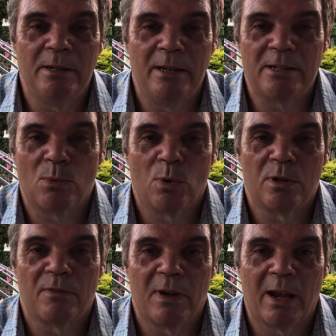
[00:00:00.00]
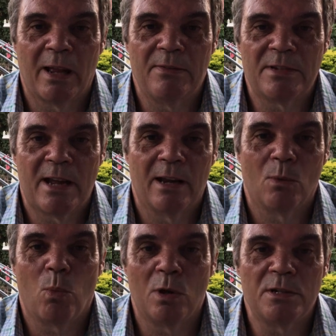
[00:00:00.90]
it's a wonderful lifestyle
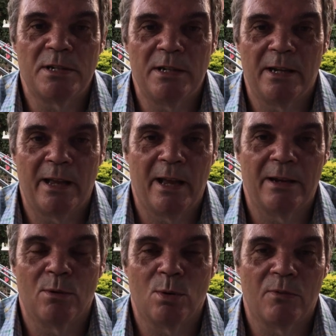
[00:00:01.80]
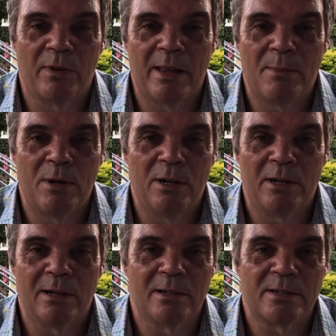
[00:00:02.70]
once you get over them
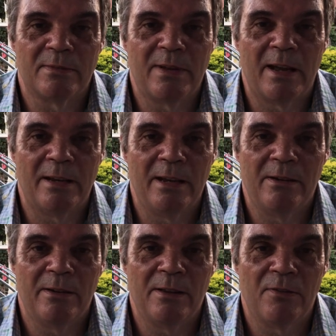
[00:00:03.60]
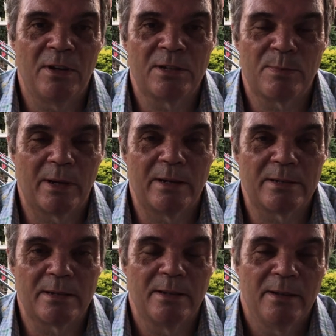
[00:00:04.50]
hurdles of getting here in the first
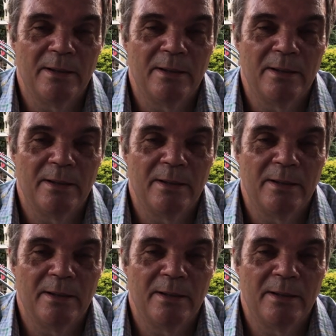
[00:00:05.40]
place.